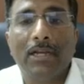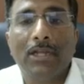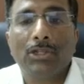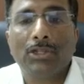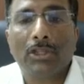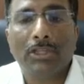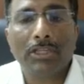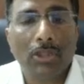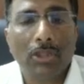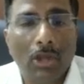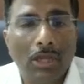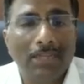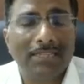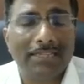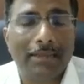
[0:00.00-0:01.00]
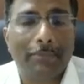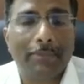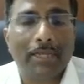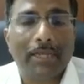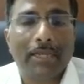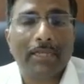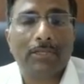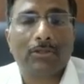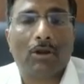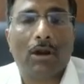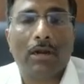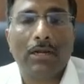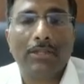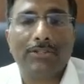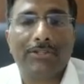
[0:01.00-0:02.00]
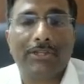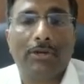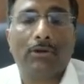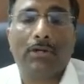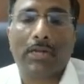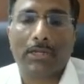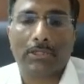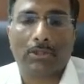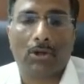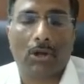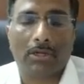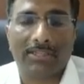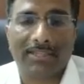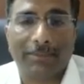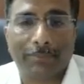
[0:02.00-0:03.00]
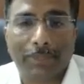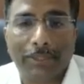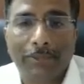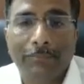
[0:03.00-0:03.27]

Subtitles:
So this concept is called a zero trust concept.